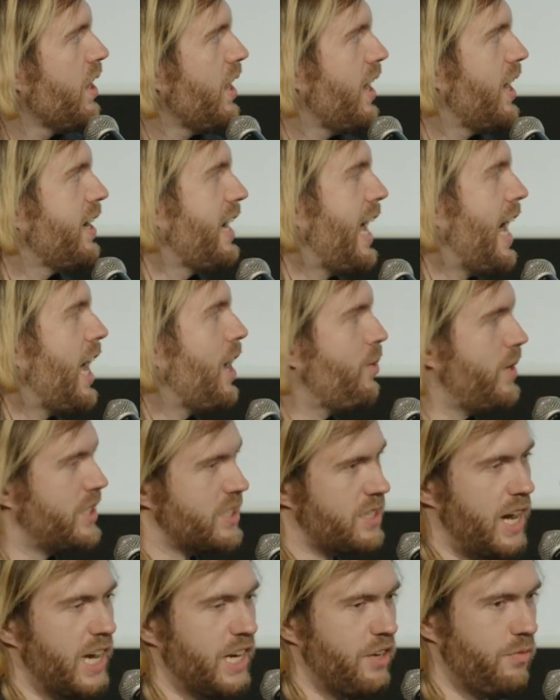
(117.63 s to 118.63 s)
and now
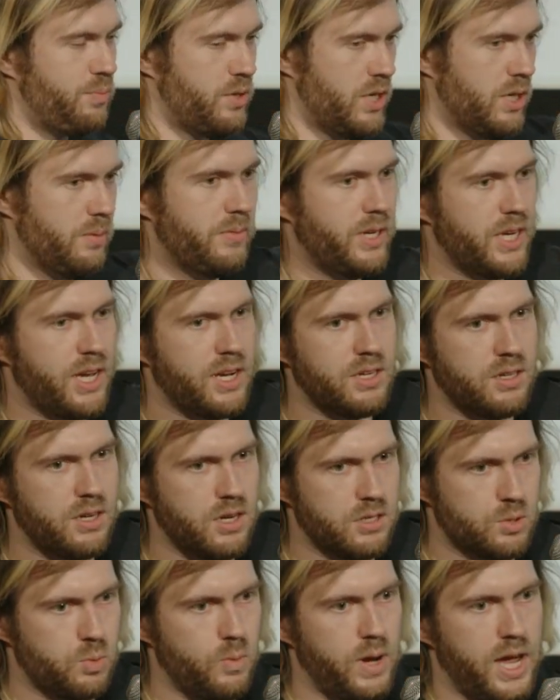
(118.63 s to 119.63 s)
it's kind of permeated
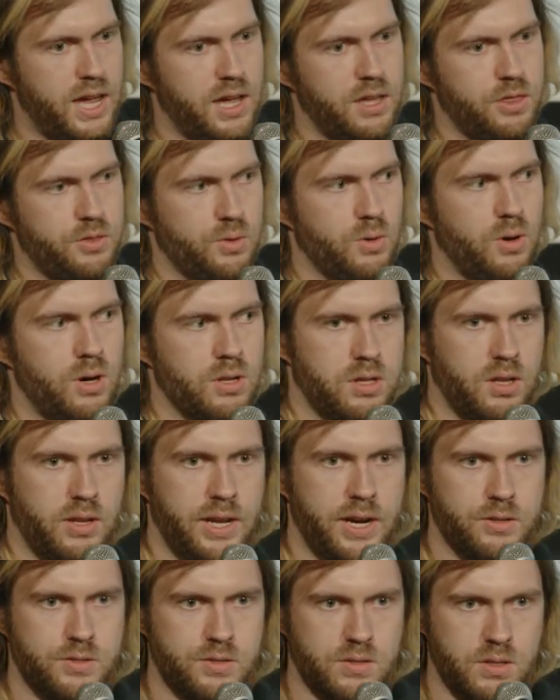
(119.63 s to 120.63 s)
its way through all the
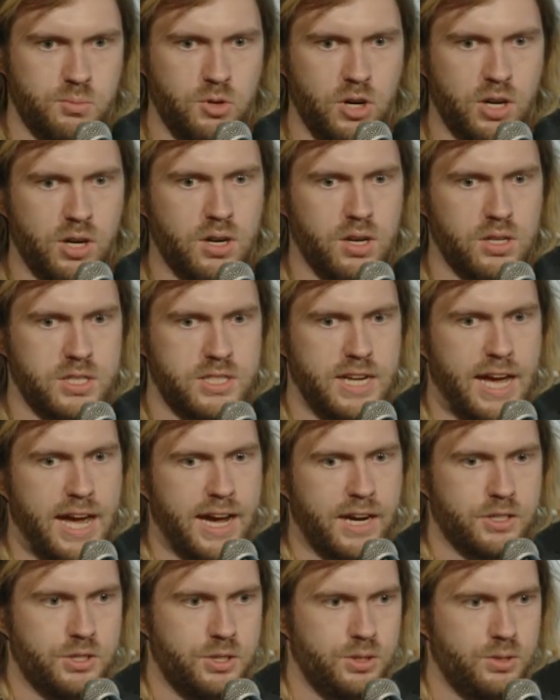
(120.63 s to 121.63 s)
layers of the protocol
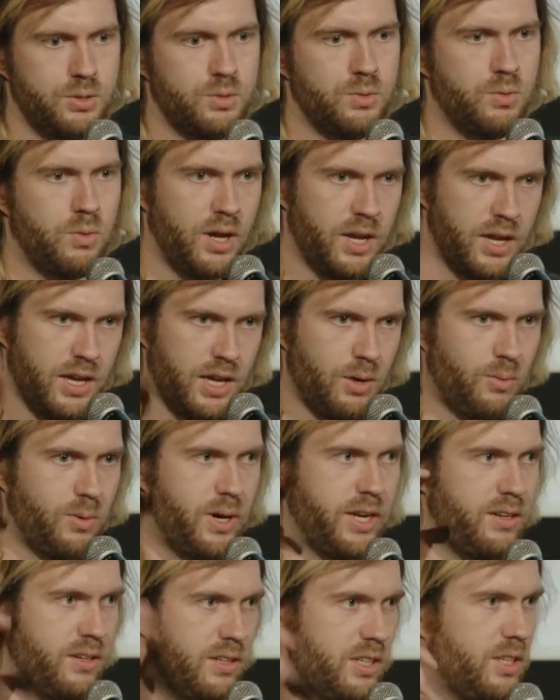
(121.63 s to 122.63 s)
stack to what